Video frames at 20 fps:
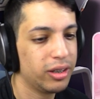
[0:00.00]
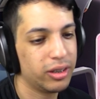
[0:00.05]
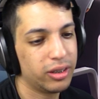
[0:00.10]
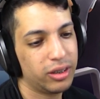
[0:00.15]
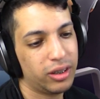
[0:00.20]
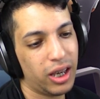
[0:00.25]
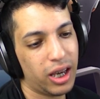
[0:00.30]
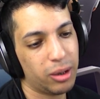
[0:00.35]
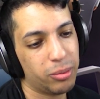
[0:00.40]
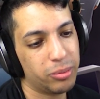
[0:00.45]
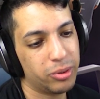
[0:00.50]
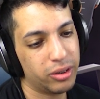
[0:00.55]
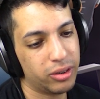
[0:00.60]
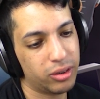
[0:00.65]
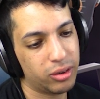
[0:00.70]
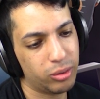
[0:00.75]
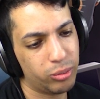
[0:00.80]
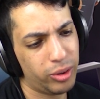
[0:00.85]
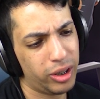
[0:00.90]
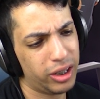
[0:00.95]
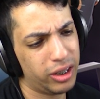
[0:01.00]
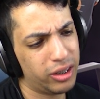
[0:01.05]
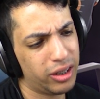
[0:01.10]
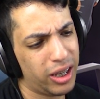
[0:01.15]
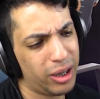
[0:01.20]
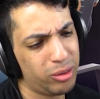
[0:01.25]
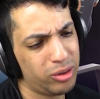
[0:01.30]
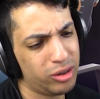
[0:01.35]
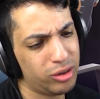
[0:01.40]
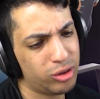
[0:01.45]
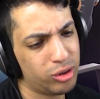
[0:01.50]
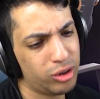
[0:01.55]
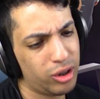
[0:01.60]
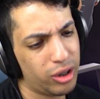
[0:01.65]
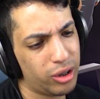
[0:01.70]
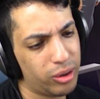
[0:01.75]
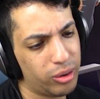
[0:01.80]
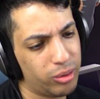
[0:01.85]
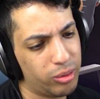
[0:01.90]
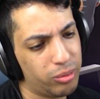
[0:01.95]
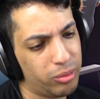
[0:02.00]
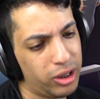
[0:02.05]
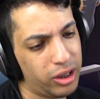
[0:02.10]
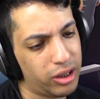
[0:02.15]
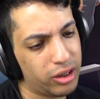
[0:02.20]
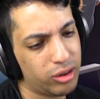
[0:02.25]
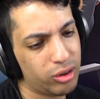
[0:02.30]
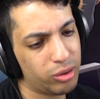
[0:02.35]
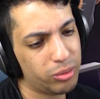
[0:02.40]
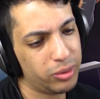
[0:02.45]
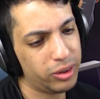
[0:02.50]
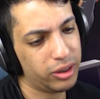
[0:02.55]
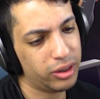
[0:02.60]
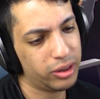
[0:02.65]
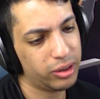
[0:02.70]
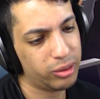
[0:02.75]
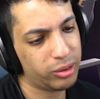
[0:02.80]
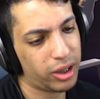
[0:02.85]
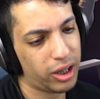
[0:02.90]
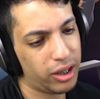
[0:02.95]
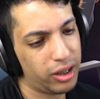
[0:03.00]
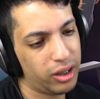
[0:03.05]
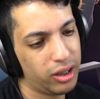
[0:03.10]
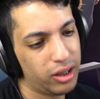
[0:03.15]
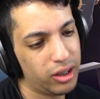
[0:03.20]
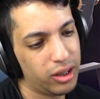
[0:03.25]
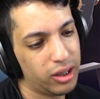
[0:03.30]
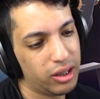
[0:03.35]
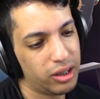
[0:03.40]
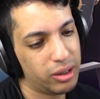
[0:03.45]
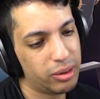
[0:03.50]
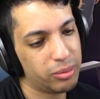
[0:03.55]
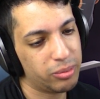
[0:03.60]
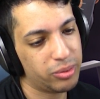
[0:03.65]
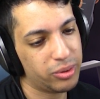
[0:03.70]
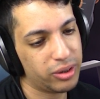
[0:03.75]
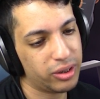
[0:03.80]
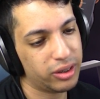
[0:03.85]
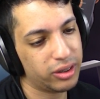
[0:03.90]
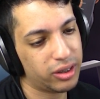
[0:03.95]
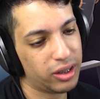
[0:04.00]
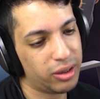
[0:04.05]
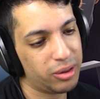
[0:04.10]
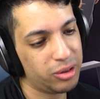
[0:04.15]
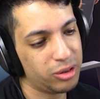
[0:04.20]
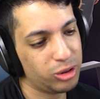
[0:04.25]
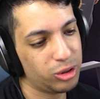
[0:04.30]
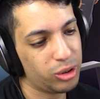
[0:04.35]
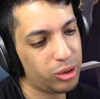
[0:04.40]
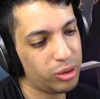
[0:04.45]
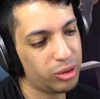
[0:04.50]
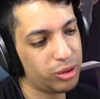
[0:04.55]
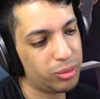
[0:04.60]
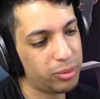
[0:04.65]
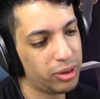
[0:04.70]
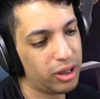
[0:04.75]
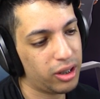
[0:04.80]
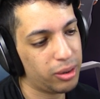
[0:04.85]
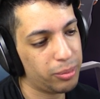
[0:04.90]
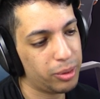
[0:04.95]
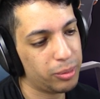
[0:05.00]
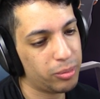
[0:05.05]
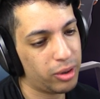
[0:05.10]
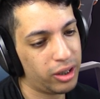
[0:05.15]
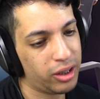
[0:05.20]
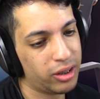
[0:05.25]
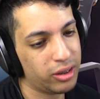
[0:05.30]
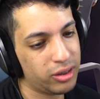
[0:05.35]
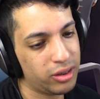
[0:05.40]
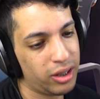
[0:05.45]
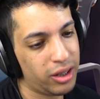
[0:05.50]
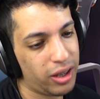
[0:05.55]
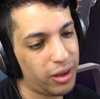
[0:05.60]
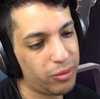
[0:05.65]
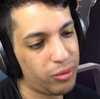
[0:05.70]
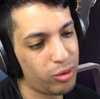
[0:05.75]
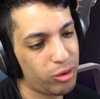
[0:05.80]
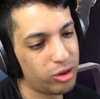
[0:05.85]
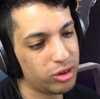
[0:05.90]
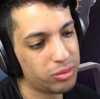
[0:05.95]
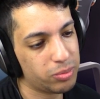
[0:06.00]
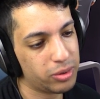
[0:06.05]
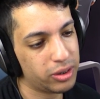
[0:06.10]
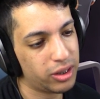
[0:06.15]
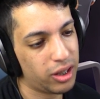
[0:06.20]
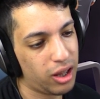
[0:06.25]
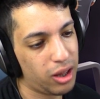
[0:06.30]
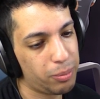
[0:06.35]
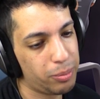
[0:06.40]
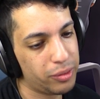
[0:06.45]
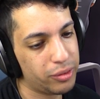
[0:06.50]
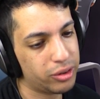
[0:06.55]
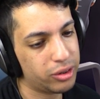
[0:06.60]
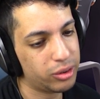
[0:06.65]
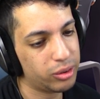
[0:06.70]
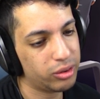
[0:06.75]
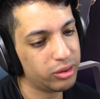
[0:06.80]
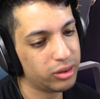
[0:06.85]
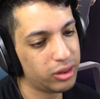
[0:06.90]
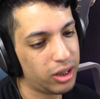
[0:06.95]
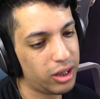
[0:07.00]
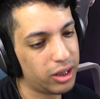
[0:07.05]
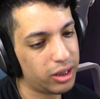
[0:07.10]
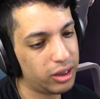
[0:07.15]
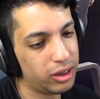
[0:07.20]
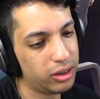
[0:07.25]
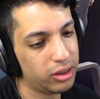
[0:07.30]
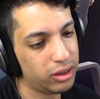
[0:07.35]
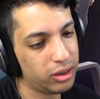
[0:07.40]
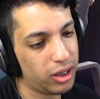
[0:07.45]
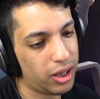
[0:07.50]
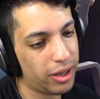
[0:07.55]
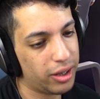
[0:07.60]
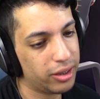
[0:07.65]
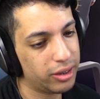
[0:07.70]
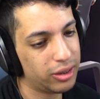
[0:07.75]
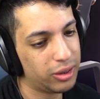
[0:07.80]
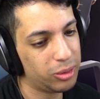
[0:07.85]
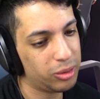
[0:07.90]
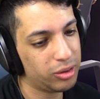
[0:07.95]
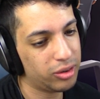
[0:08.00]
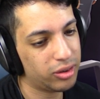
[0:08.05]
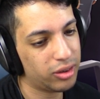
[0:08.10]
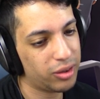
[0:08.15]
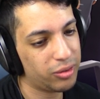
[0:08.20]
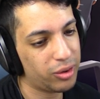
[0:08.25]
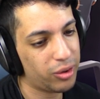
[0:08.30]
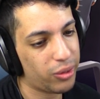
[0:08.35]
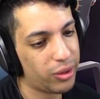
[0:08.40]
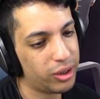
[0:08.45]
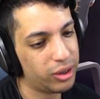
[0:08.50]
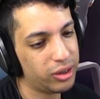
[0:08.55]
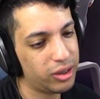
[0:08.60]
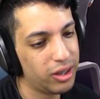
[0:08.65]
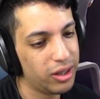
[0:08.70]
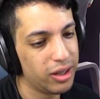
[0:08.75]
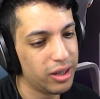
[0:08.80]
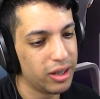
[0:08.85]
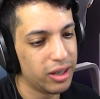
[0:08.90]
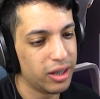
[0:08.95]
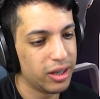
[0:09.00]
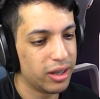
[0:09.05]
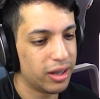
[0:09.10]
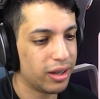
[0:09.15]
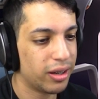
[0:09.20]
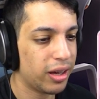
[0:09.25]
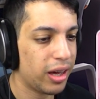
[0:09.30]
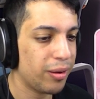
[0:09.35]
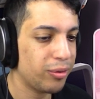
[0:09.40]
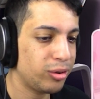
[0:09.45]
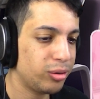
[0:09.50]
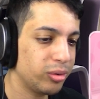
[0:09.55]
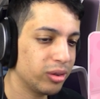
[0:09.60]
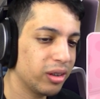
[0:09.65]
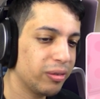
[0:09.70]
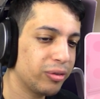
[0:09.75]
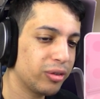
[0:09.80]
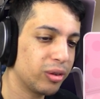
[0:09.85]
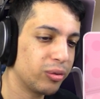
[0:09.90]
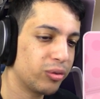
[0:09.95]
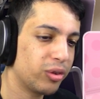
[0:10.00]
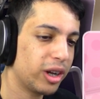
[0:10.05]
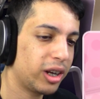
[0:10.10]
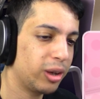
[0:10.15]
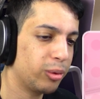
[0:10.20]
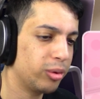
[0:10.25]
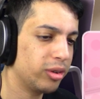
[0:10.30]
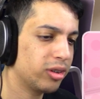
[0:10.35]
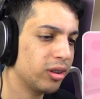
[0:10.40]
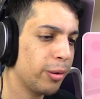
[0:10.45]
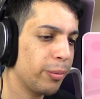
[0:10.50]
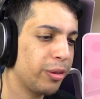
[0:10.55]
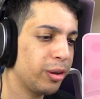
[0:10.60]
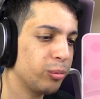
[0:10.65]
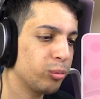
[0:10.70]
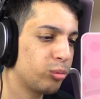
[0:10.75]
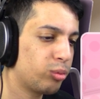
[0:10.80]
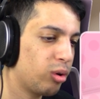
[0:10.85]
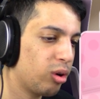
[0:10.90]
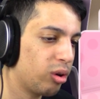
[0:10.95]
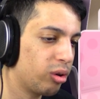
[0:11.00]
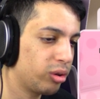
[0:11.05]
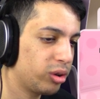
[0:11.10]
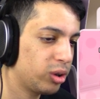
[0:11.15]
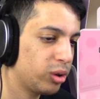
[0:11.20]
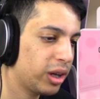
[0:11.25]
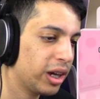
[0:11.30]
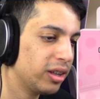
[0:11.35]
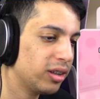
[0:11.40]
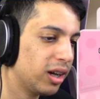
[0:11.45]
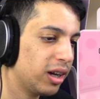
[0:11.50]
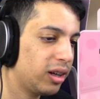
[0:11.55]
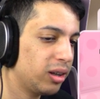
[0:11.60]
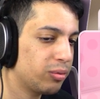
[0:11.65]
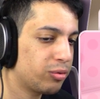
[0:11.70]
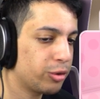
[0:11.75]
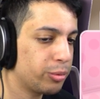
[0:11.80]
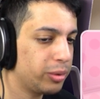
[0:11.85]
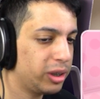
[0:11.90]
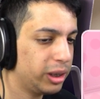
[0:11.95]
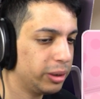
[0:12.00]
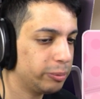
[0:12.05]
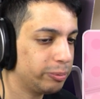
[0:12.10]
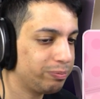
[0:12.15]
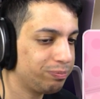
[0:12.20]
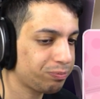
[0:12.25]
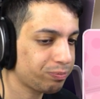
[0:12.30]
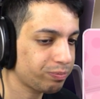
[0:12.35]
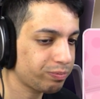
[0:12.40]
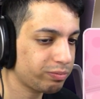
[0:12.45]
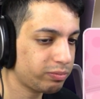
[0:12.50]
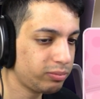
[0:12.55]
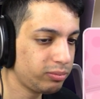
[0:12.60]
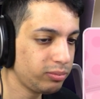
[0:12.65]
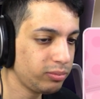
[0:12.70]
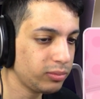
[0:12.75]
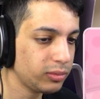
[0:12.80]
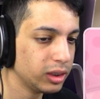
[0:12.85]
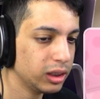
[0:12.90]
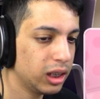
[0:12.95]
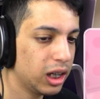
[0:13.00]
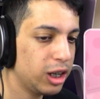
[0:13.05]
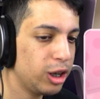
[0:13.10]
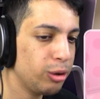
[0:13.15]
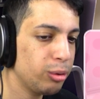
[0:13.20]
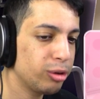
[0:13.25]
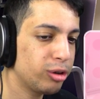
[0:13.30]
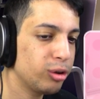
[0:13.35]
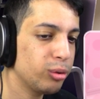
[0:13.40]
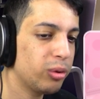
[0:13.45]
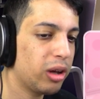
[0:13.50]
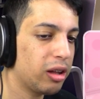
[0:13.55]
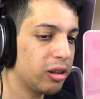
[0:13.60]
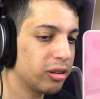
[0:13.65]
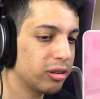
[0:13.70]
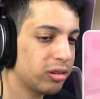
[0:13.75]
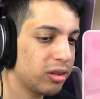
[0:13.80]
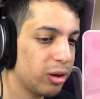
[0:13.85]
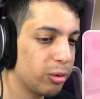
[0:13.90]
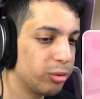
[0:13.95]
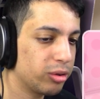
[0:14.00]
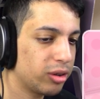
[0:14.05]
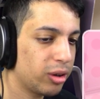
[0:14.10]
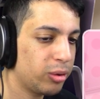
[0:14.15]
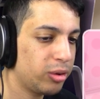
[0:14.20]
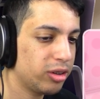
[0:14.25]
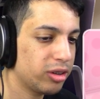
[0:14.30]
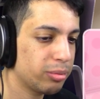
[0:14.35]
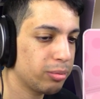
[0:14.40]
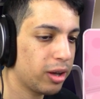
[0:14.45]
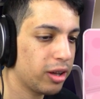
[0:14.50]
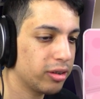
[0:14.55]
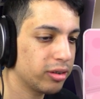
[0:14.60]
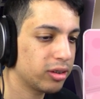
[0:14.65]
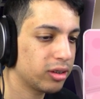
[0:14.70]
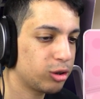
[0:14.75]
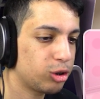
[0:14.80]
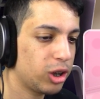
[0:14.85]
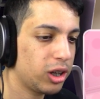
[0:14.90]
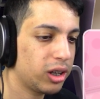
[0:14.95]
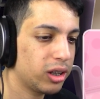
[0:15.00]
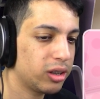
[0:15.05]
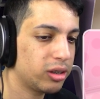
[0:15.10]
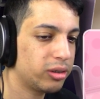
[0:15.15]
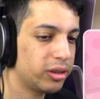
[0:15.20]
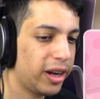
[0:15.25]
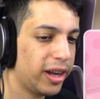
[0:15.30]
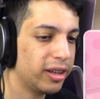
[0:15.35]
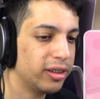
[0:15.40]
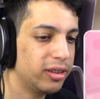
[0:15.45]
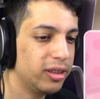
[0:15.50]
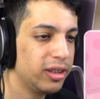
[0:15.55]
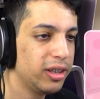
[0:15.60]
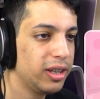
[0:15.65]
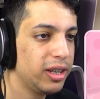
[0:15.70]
Yeah, but wait, how did you know? Monika told me. Okay. But aren't you going to be helping Monica today? Of course, but helping her online, yeah, there is everything. After we left on Friday, when something went wrong, you can't hide it from me. I know you too well, so Sayori smells, shaking her head.